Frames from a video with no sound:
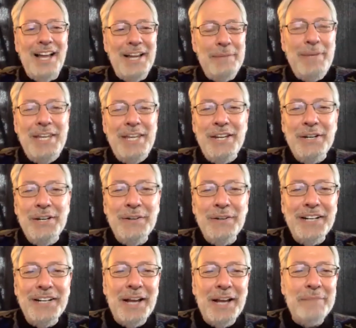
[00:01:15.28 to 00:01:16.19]
here
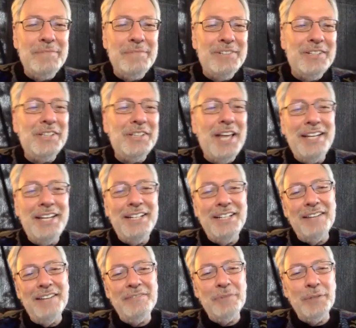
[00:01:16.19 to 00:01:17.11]
and I'm delighted.
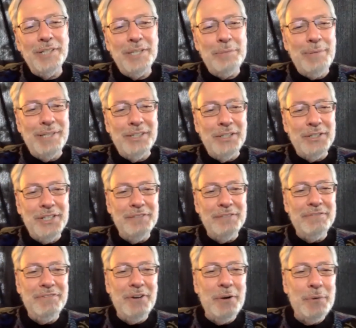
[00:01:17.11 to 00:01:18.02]
I've really been looking
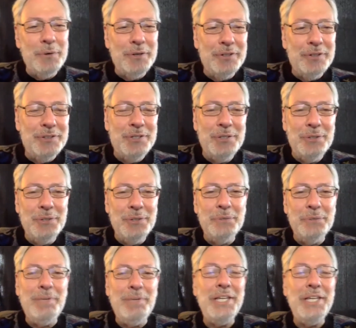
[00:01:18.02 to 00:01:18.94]
forward to
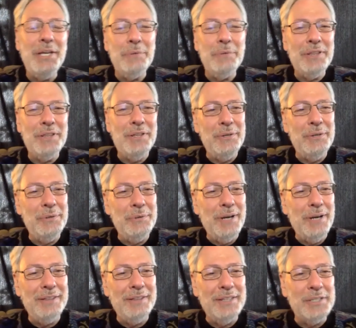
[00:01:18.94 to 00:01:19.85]
being with you
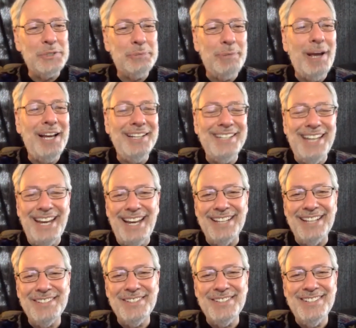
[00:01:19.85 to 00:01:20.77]
on this
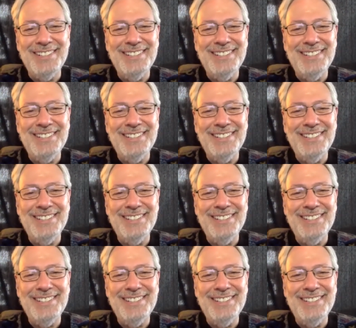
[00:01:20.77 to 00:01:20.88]
podcast.